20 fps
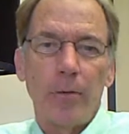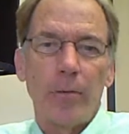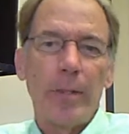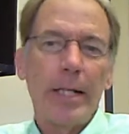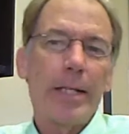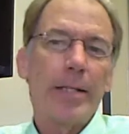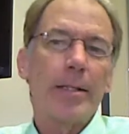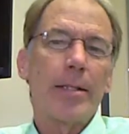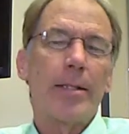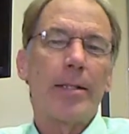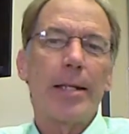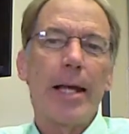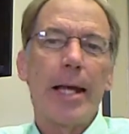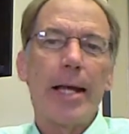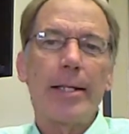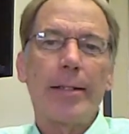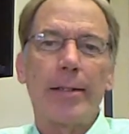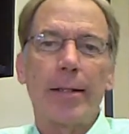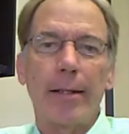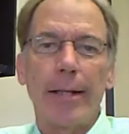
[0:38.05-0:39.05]
Real
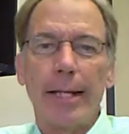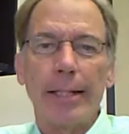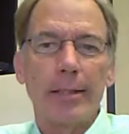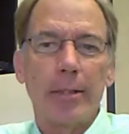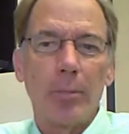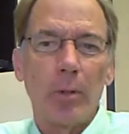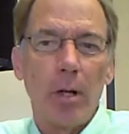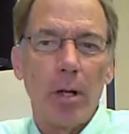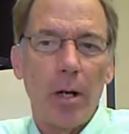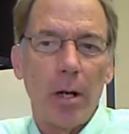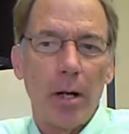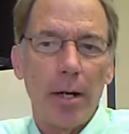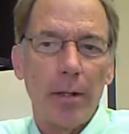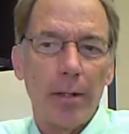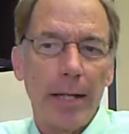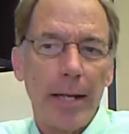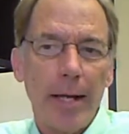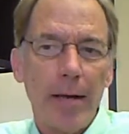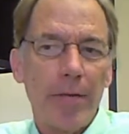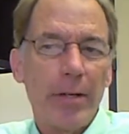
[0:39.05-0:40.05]
estate, collectible
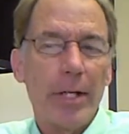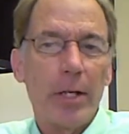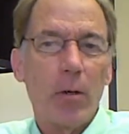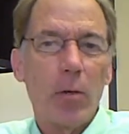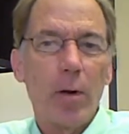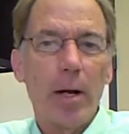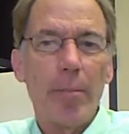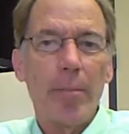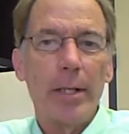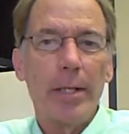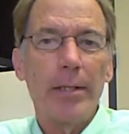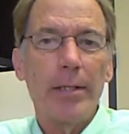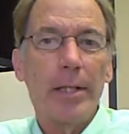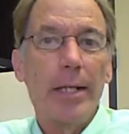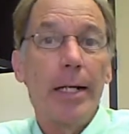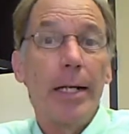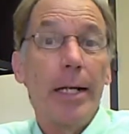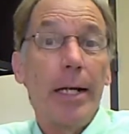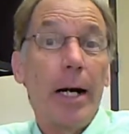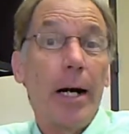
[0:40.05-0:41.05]
art, heavy equipment,
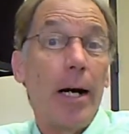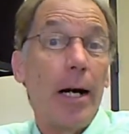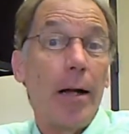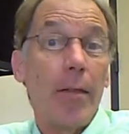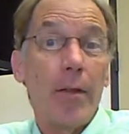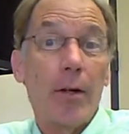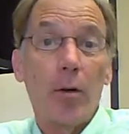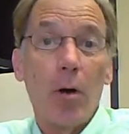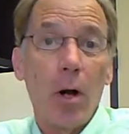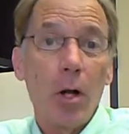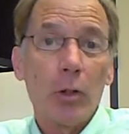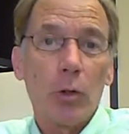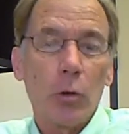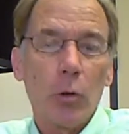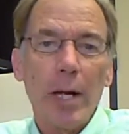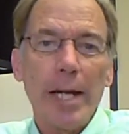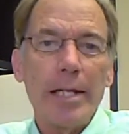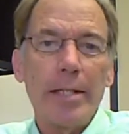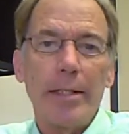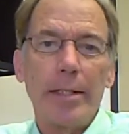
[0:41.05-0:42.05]
they're all
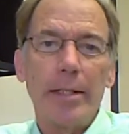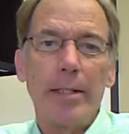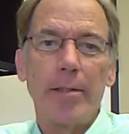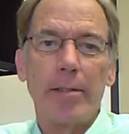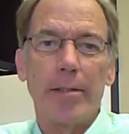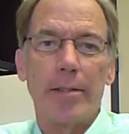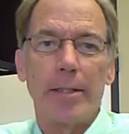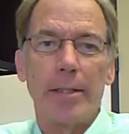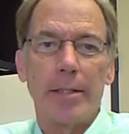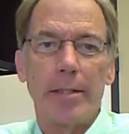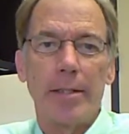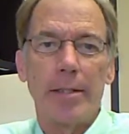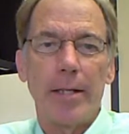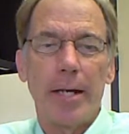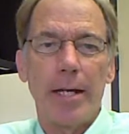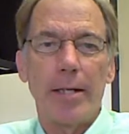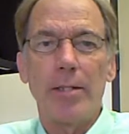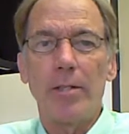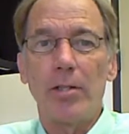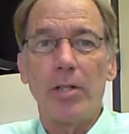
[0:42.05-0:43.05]
great deals these
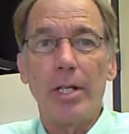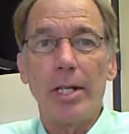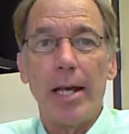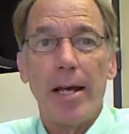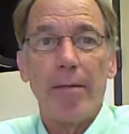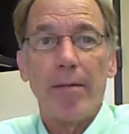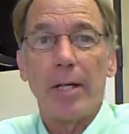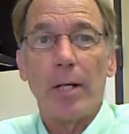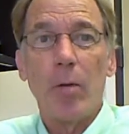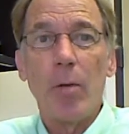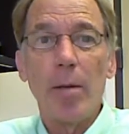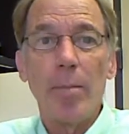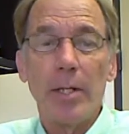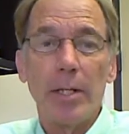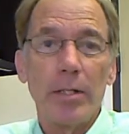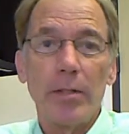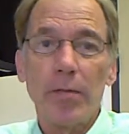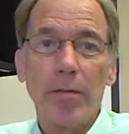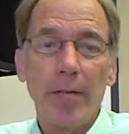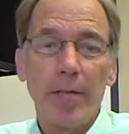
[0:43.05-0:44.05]
days. Gee, heavy
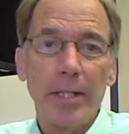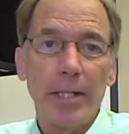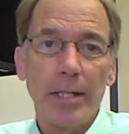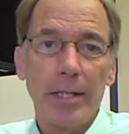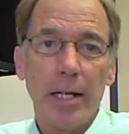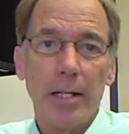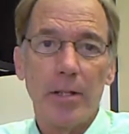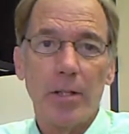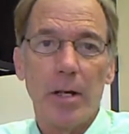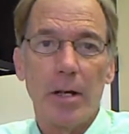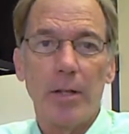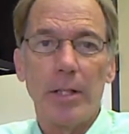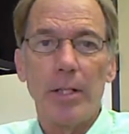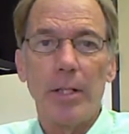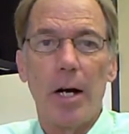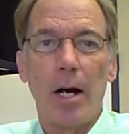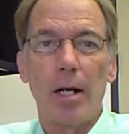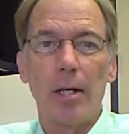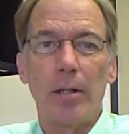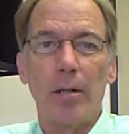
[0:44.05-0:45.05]
equipment is 50 cents on the
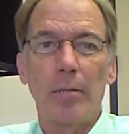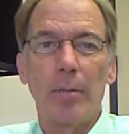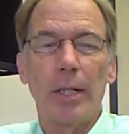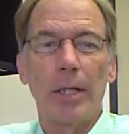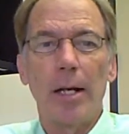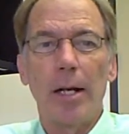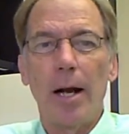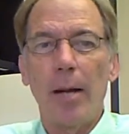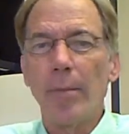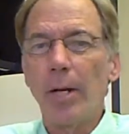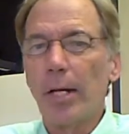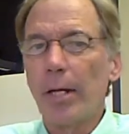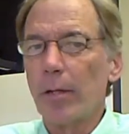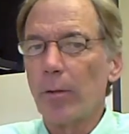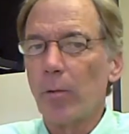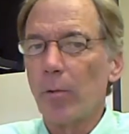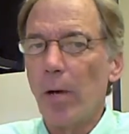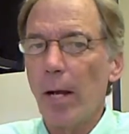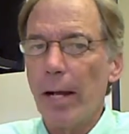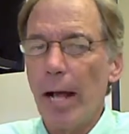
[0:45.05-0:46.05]
dollar, but I'm not going
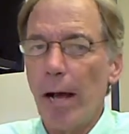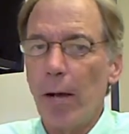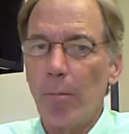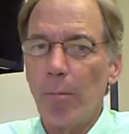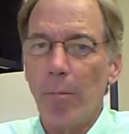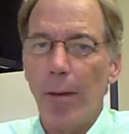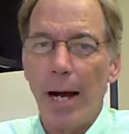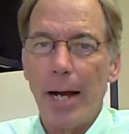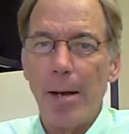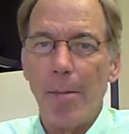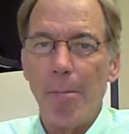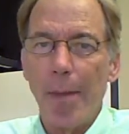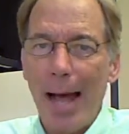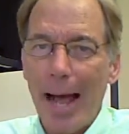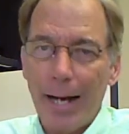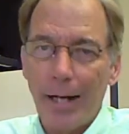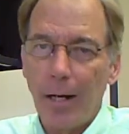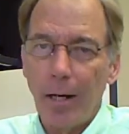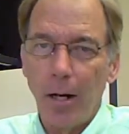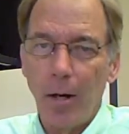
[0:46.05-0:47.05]
to run out and buy a
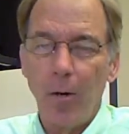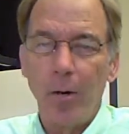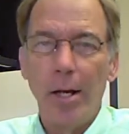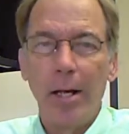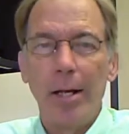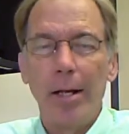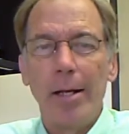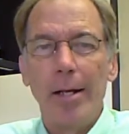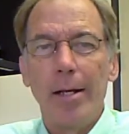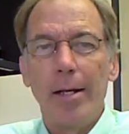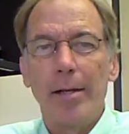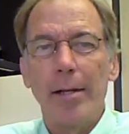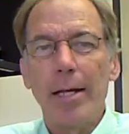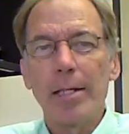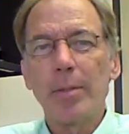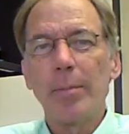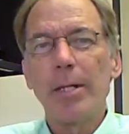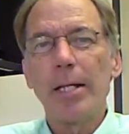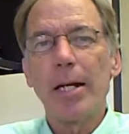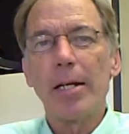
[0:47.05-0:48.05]
backhoe. And
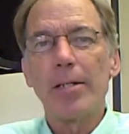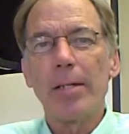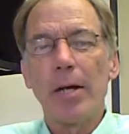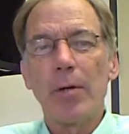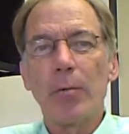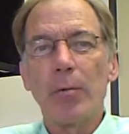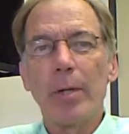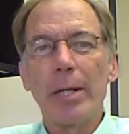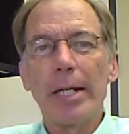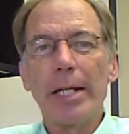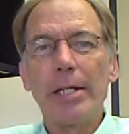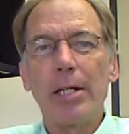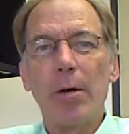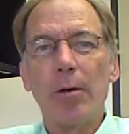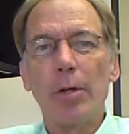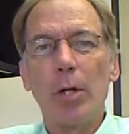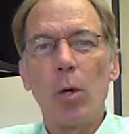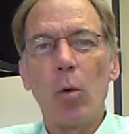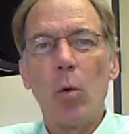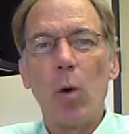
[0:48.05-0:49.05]
that's because I really
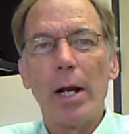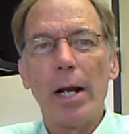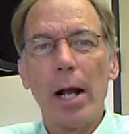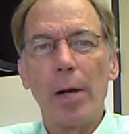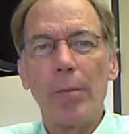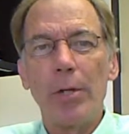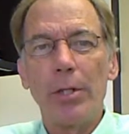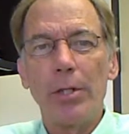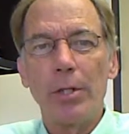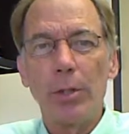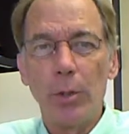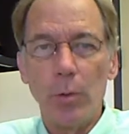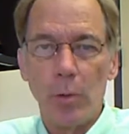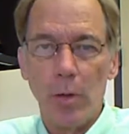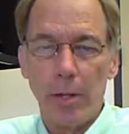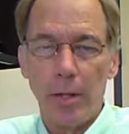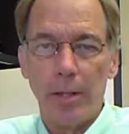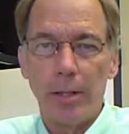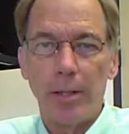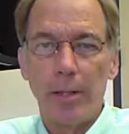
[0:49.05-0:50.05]
don't know what I would do
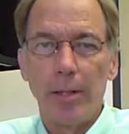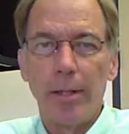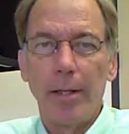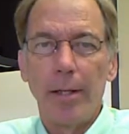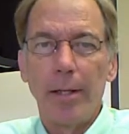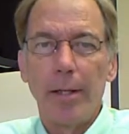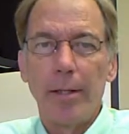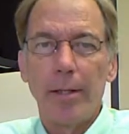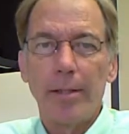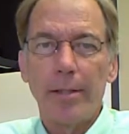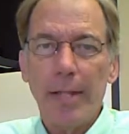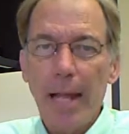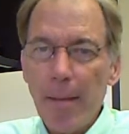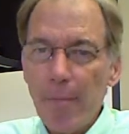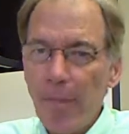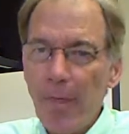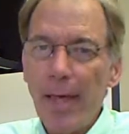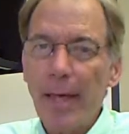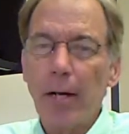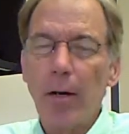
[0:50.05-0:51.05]
with it. The
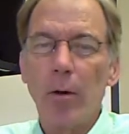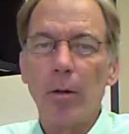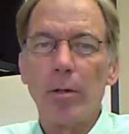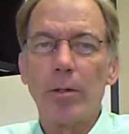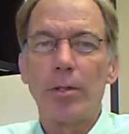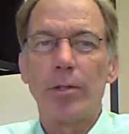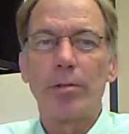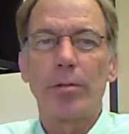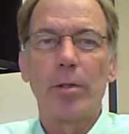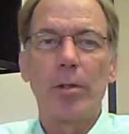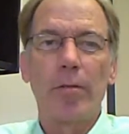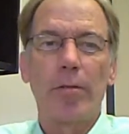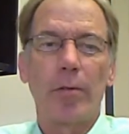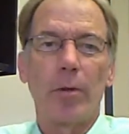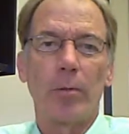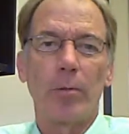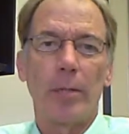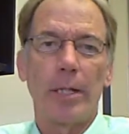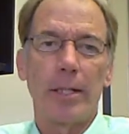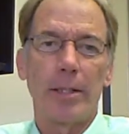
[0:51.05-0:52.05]
same thing holds true
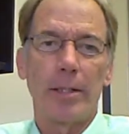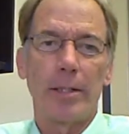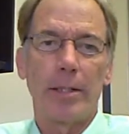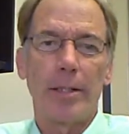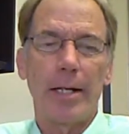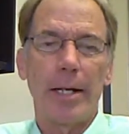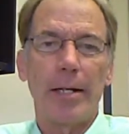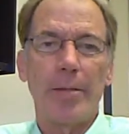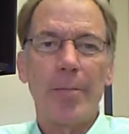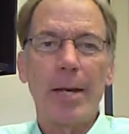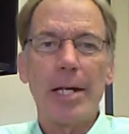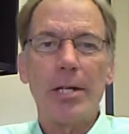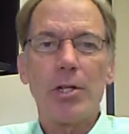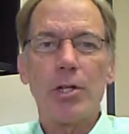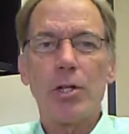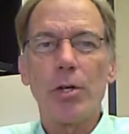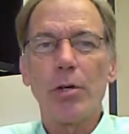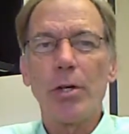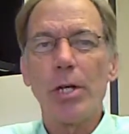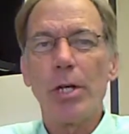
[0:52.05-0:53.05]
for real estate. Make
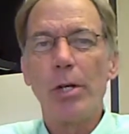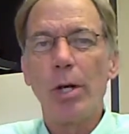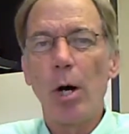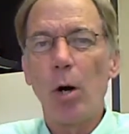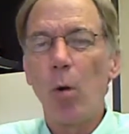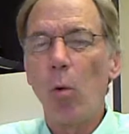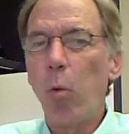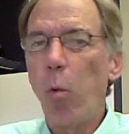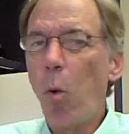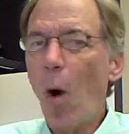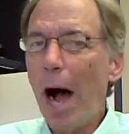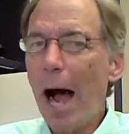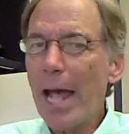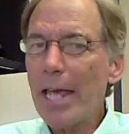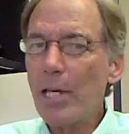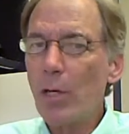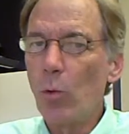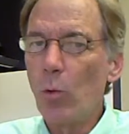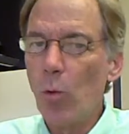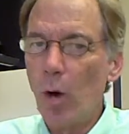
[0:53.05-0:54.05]
sure you know why
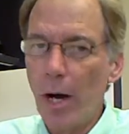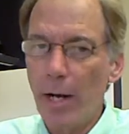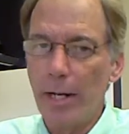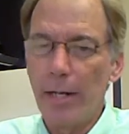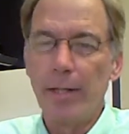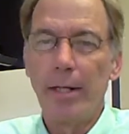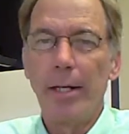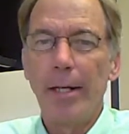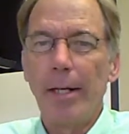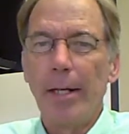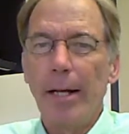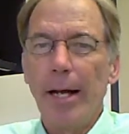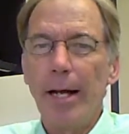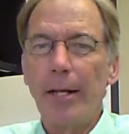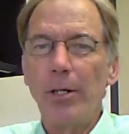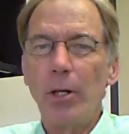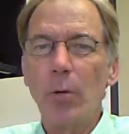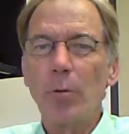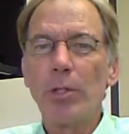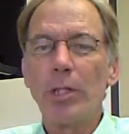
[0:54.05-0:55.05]
you want it
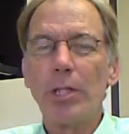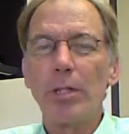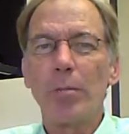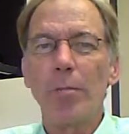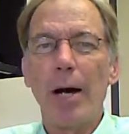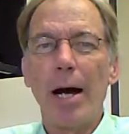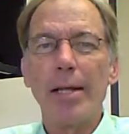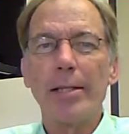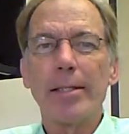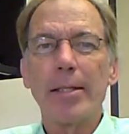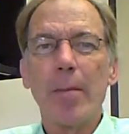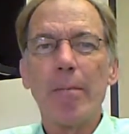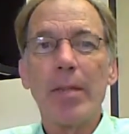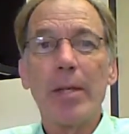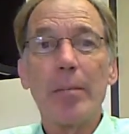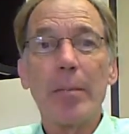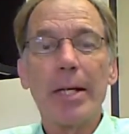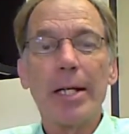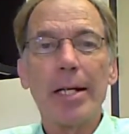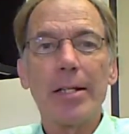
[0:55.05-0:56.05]
and don't just buy
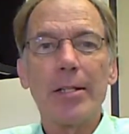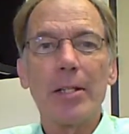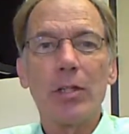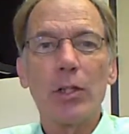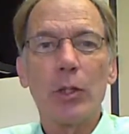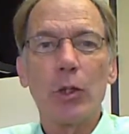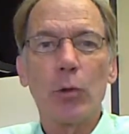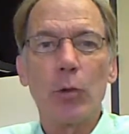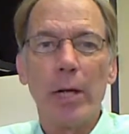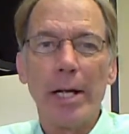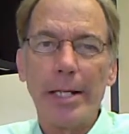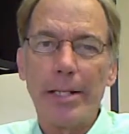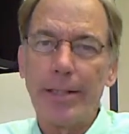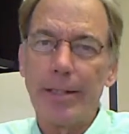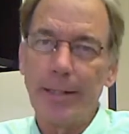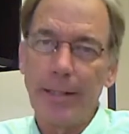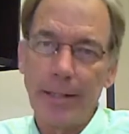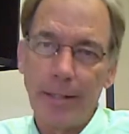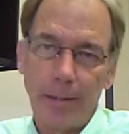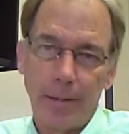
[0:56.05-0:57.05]
something because it's a
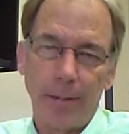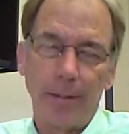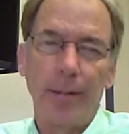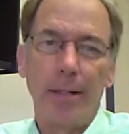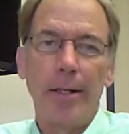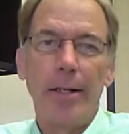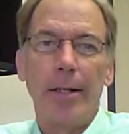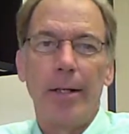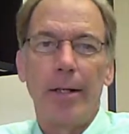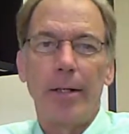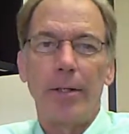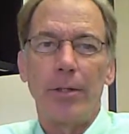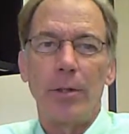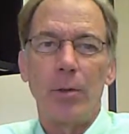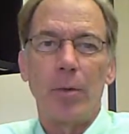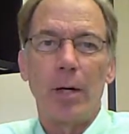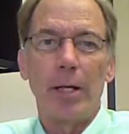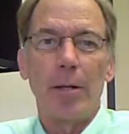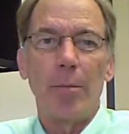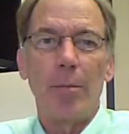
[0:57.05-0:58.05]
great deal. Do
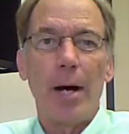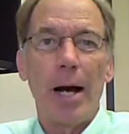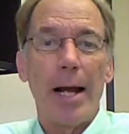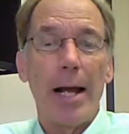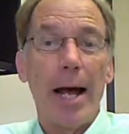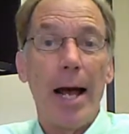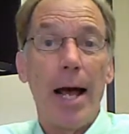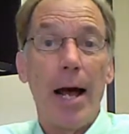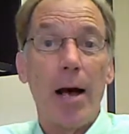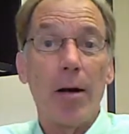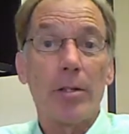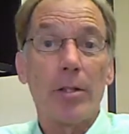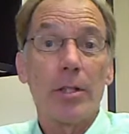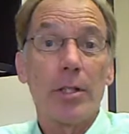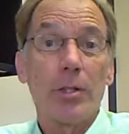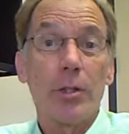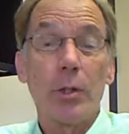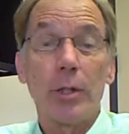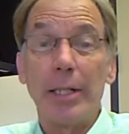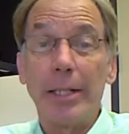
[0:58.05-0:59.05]
you want to buy a house
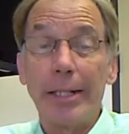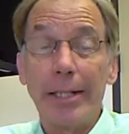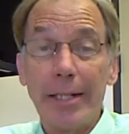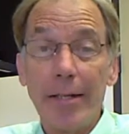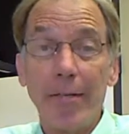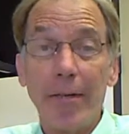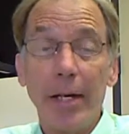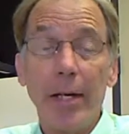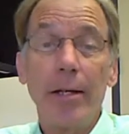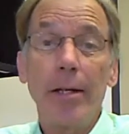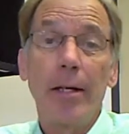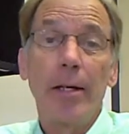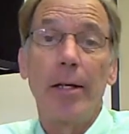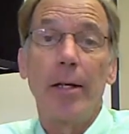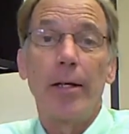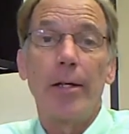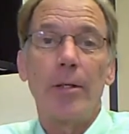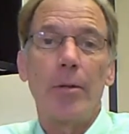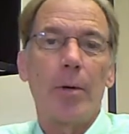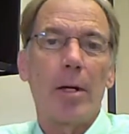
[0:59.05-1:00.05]
that you can live in?
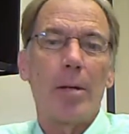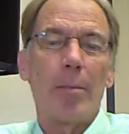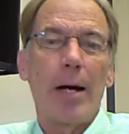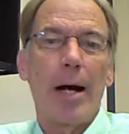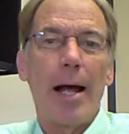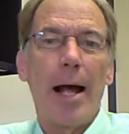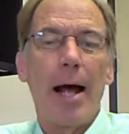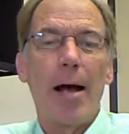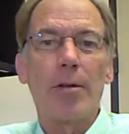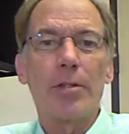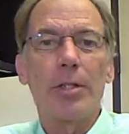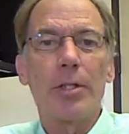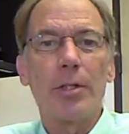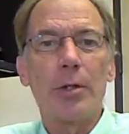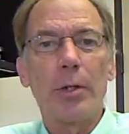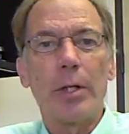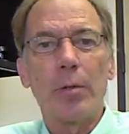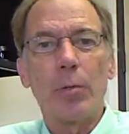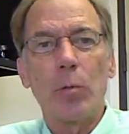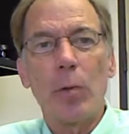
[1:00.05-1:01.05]
Do you want to buy a house that
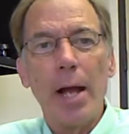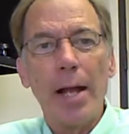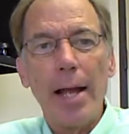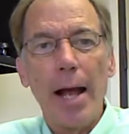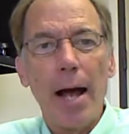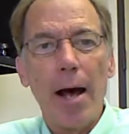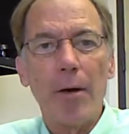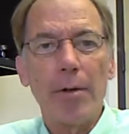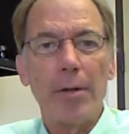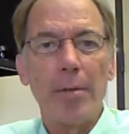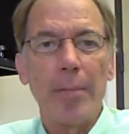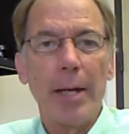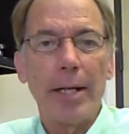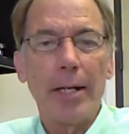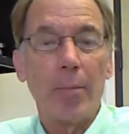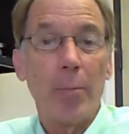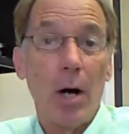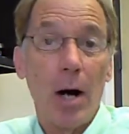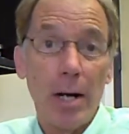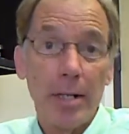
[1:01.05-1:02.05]
you can rent out and
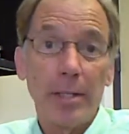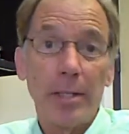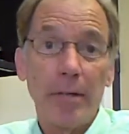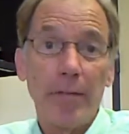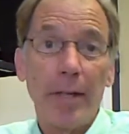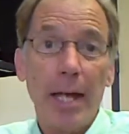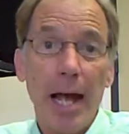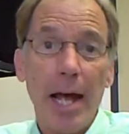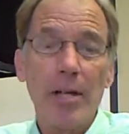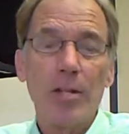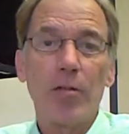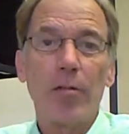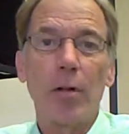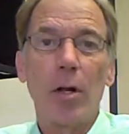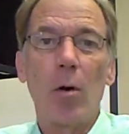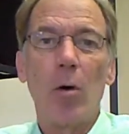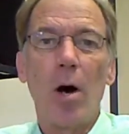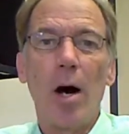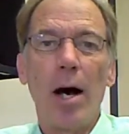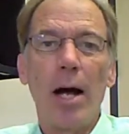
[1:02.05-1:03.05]
make a positive cash
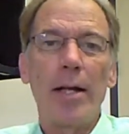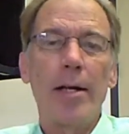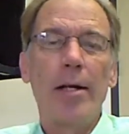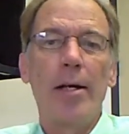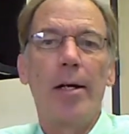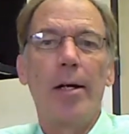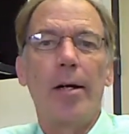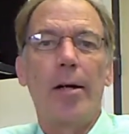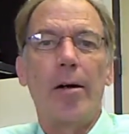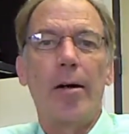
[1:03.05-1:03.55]
flow on?